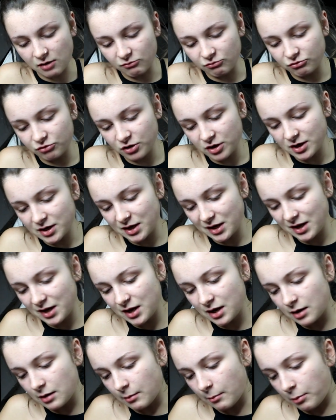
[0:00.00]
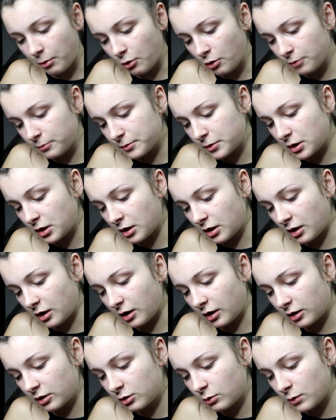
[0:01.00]
really
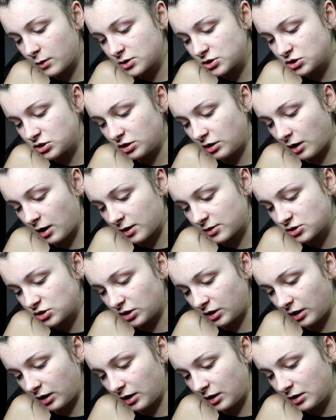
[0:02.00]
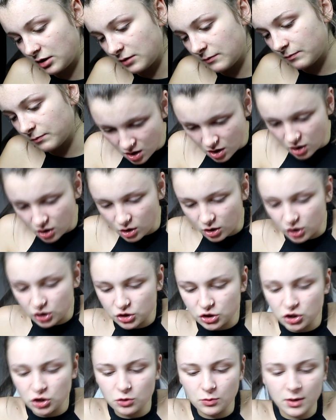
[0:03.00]
popular question actually. Are
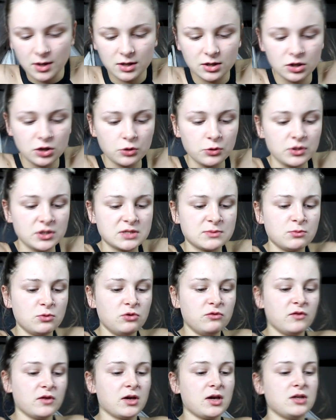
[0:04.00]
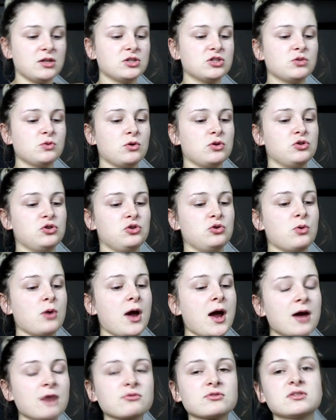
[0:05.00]
you and Lewis moving into a new
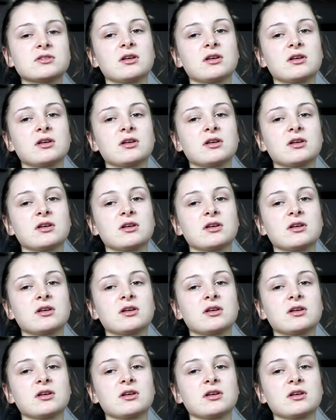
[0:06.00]
house